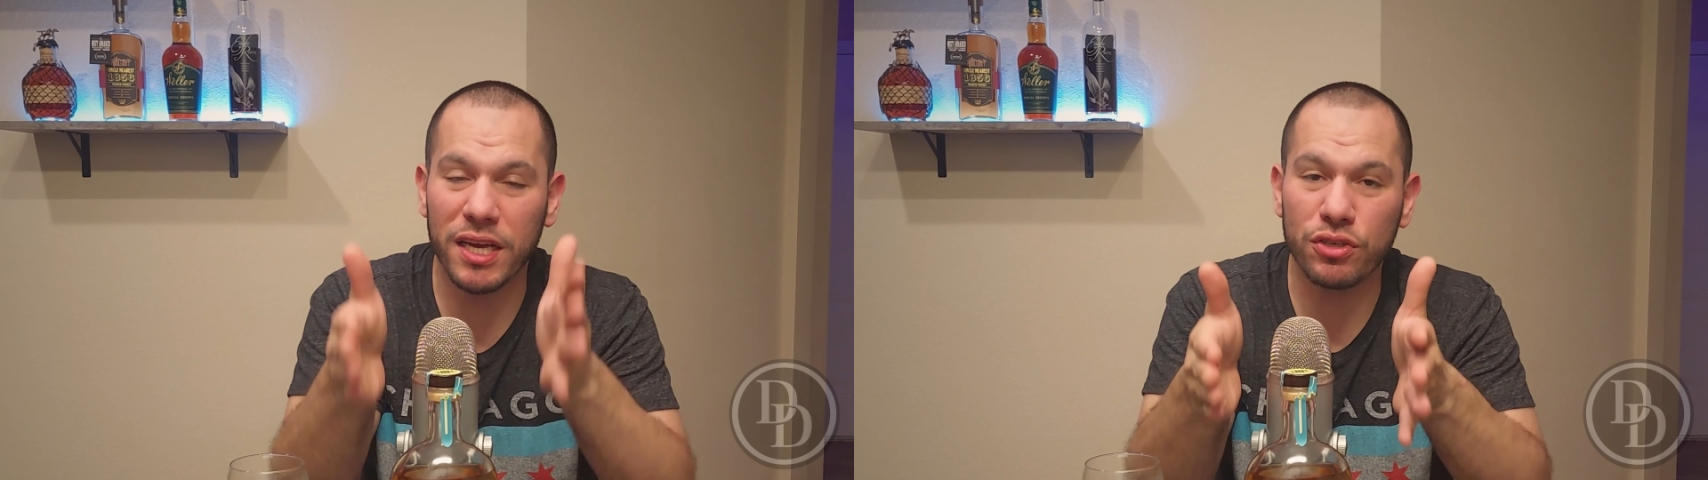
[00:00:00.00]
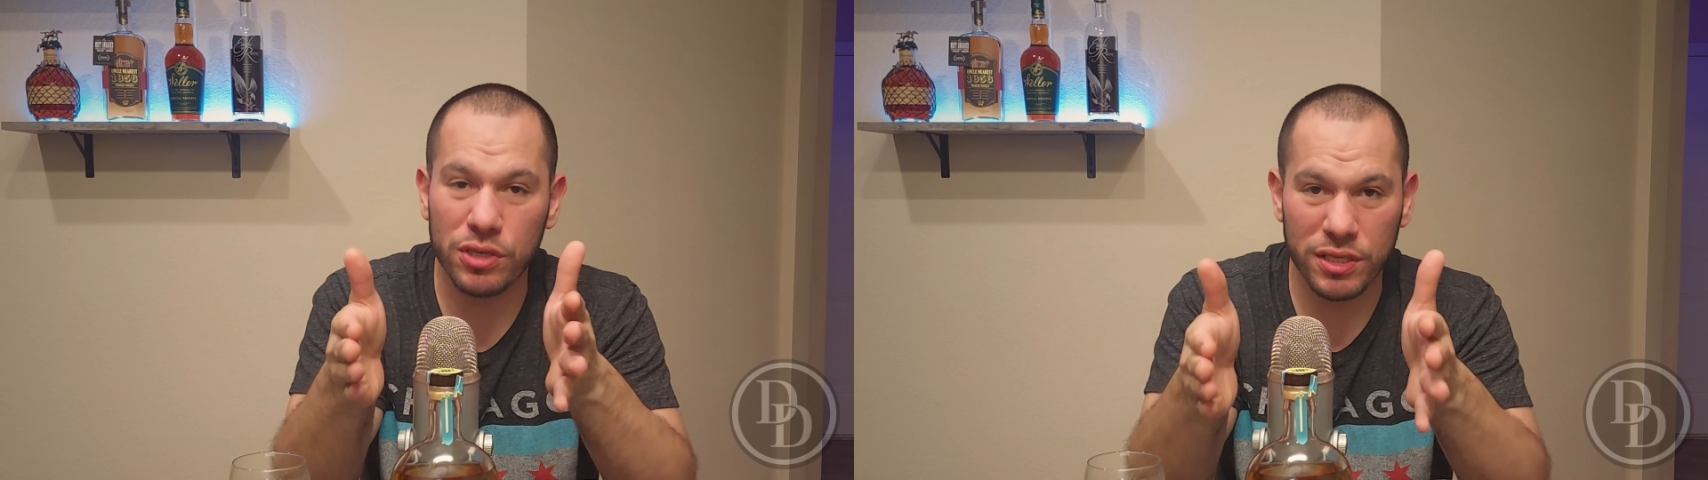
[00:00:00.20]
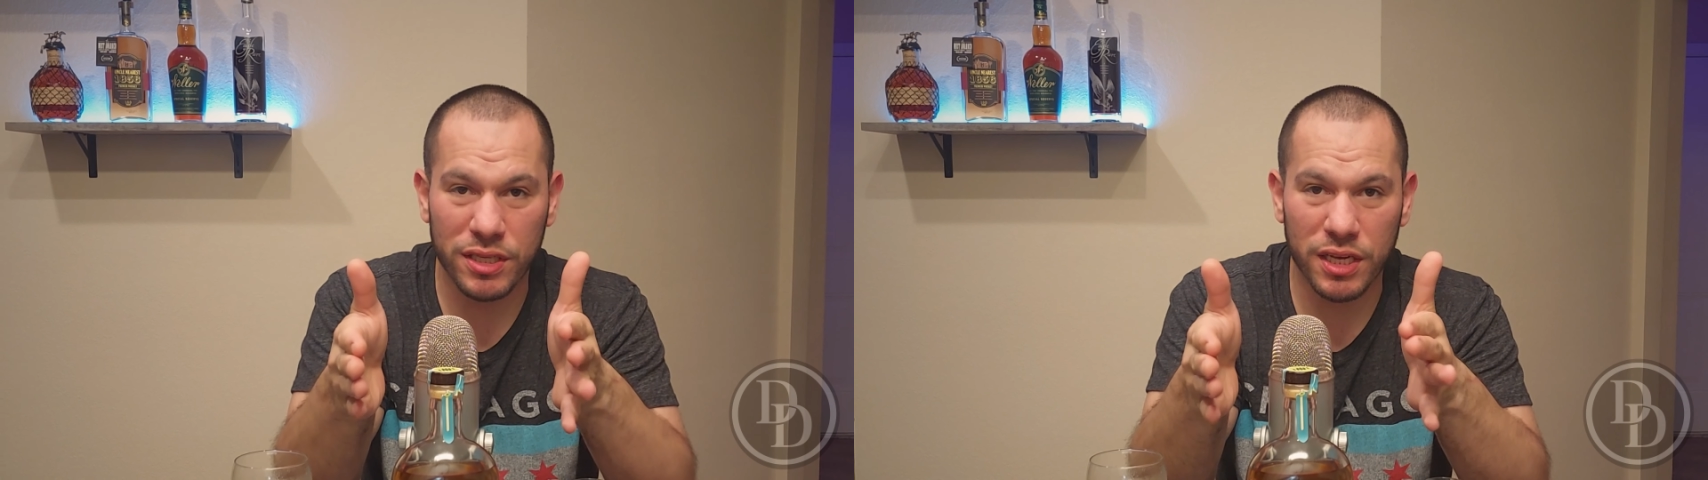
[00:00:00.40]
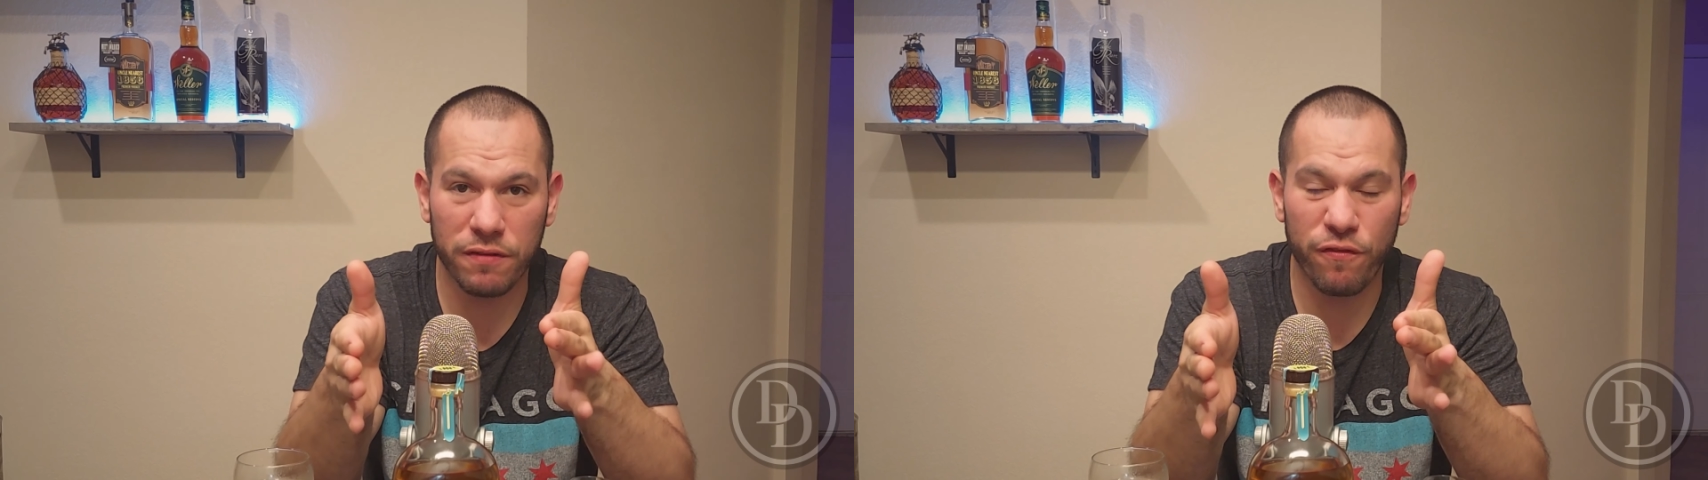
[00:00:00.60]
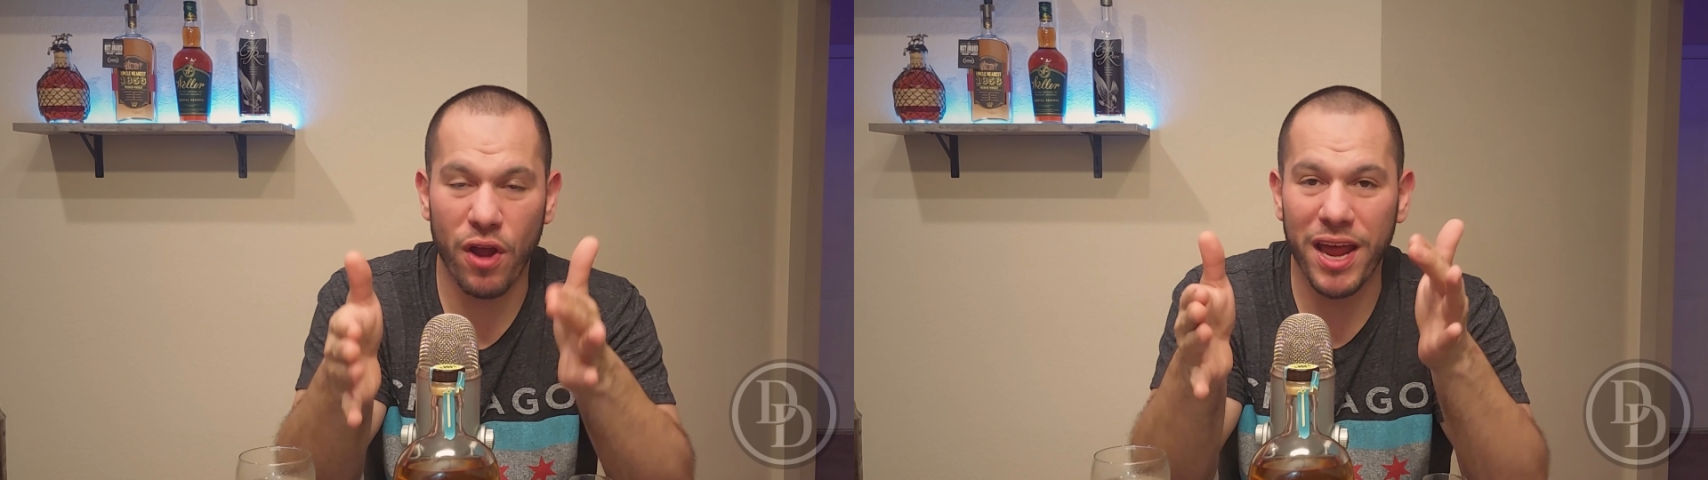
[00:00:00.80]

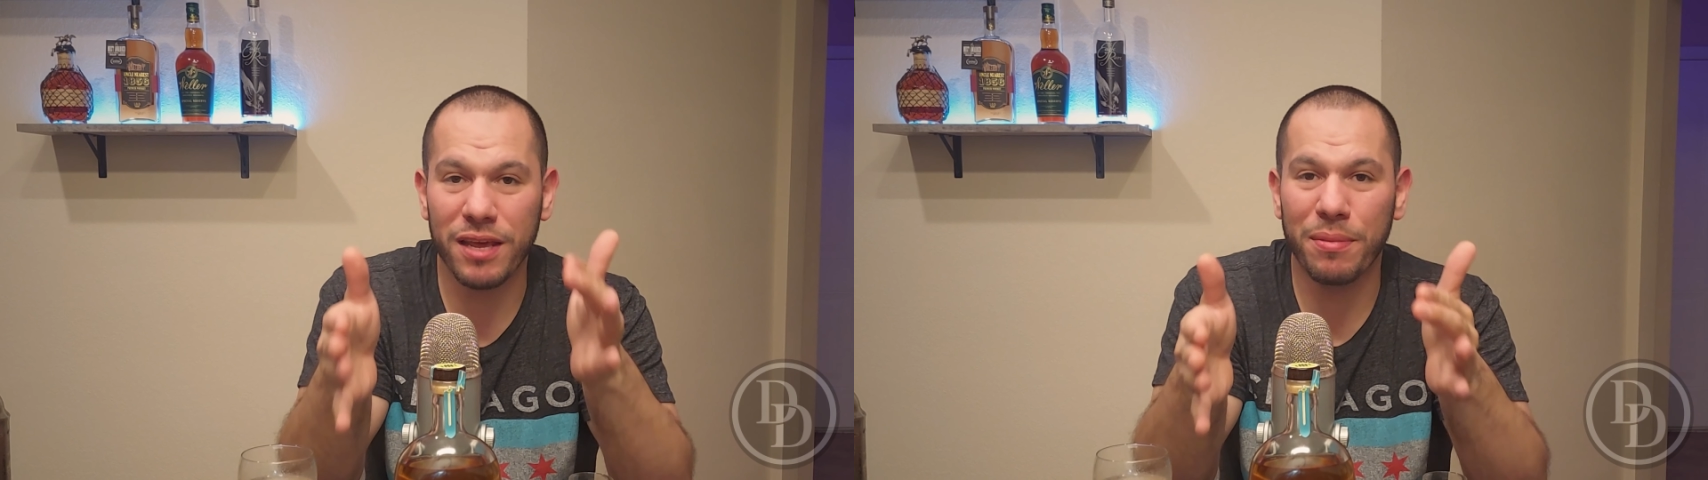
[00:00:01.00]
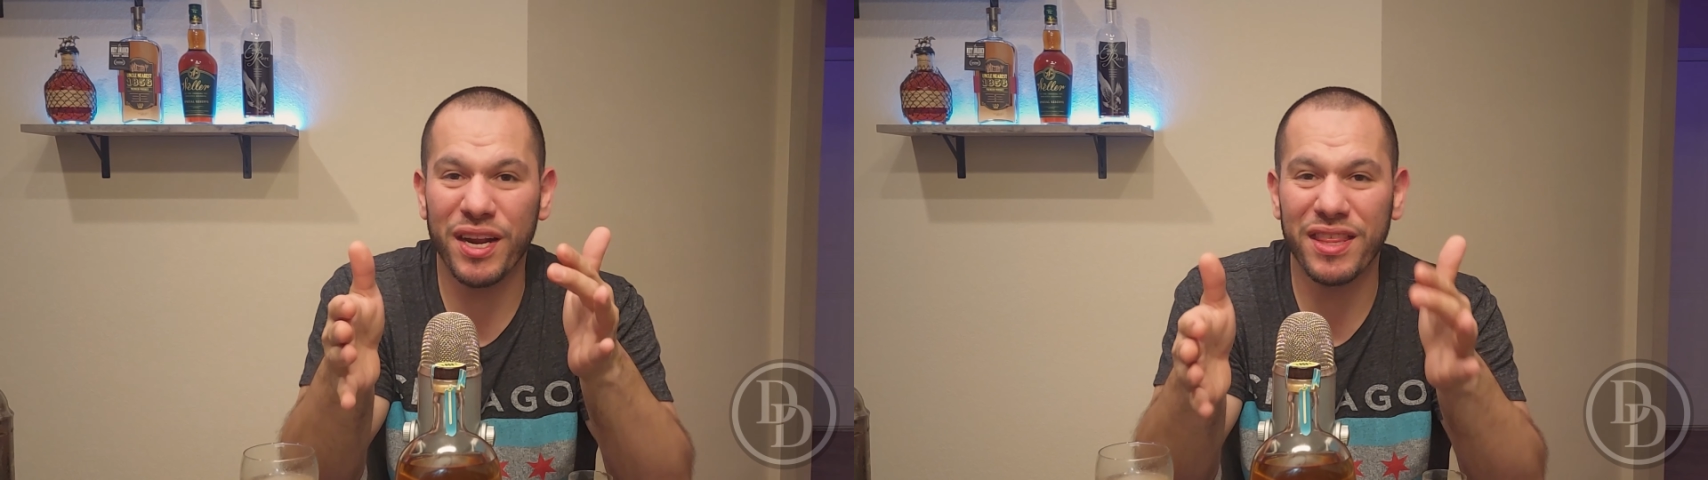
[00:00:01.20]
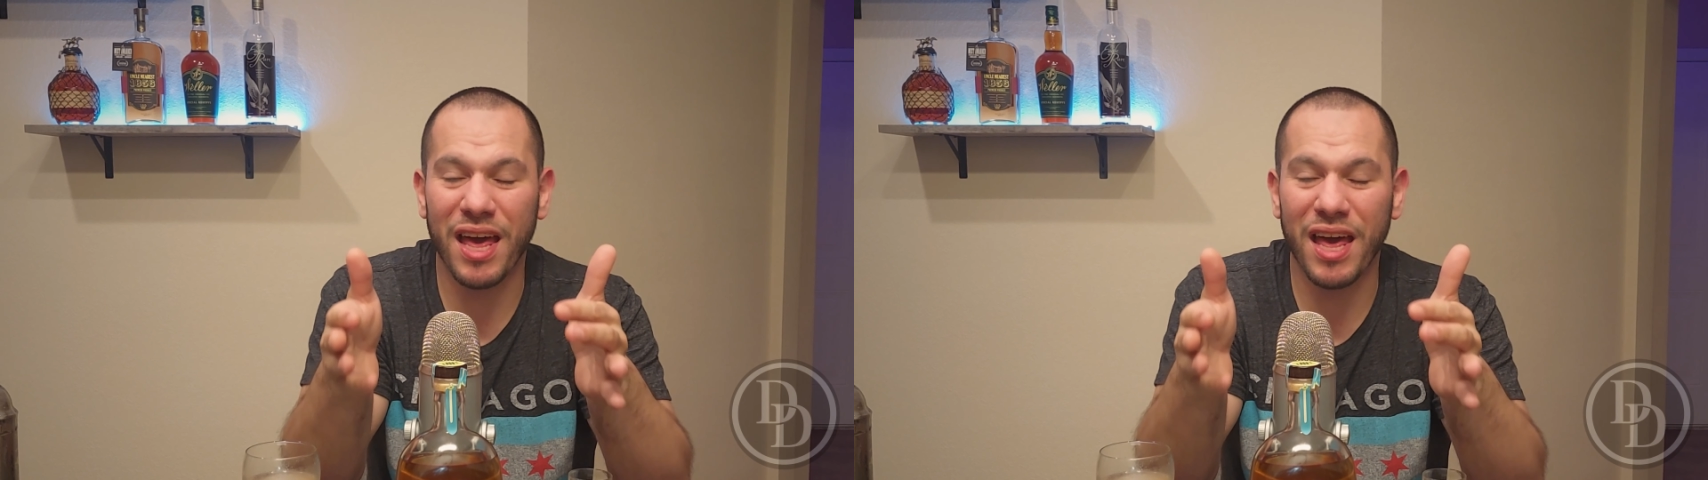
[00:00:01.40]
interested for anybody